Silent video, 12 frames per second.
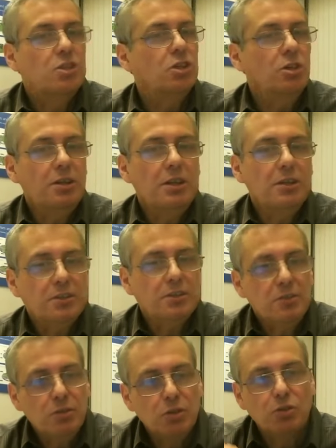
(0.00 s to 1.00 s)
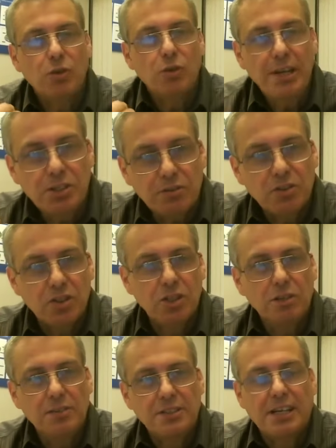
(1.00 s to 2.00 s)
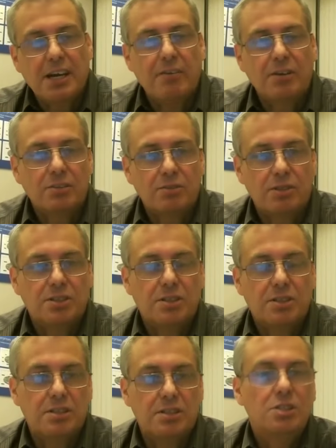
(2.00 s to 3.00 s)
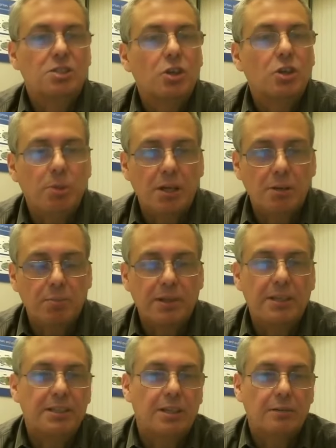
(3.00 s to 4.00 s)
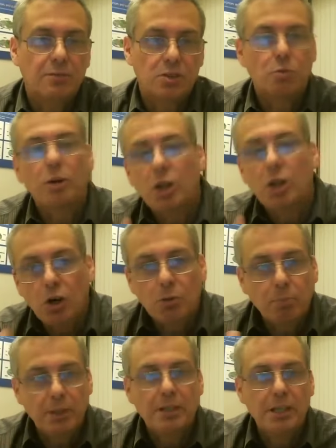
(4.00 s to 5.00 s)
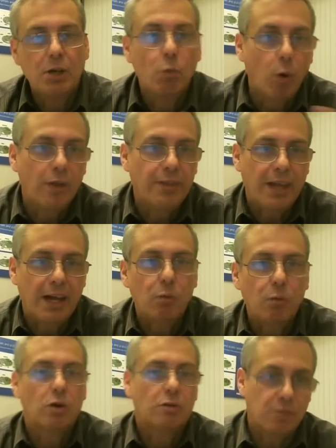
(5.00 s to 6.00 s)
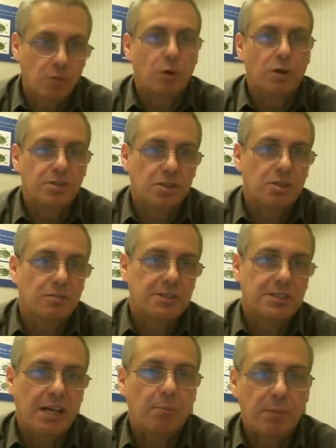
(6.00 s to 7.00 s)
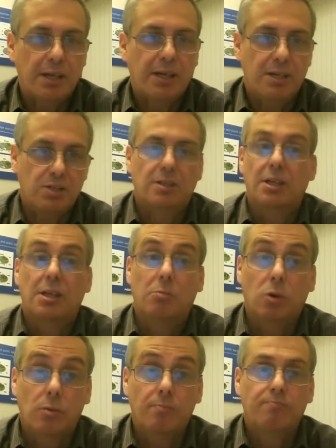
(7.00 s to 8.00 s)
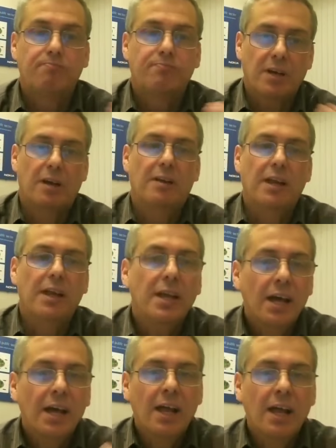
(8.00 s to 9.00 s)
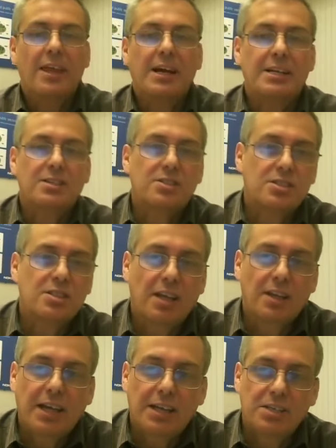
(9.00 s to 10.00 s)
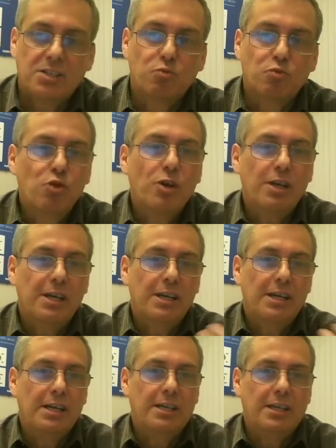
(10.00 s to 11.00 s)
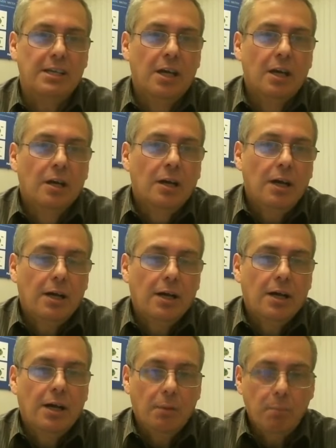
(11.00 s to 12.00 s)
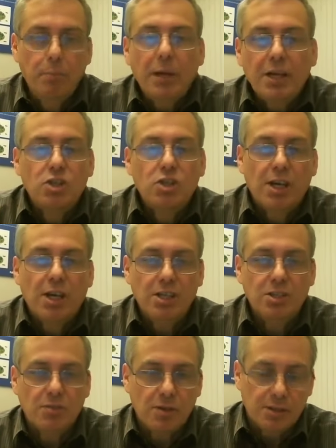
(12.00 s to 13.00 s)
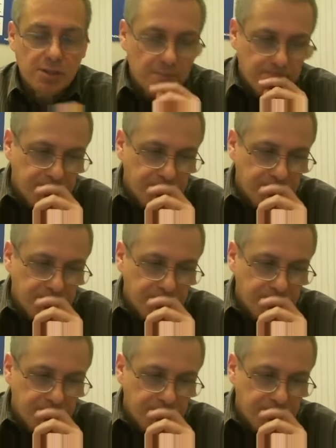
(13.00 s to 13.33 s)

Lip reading: going to, the range of service characteristics is going to be completely diverse. We're not building one network for one service and application anymore. And I think that's really a big change for us.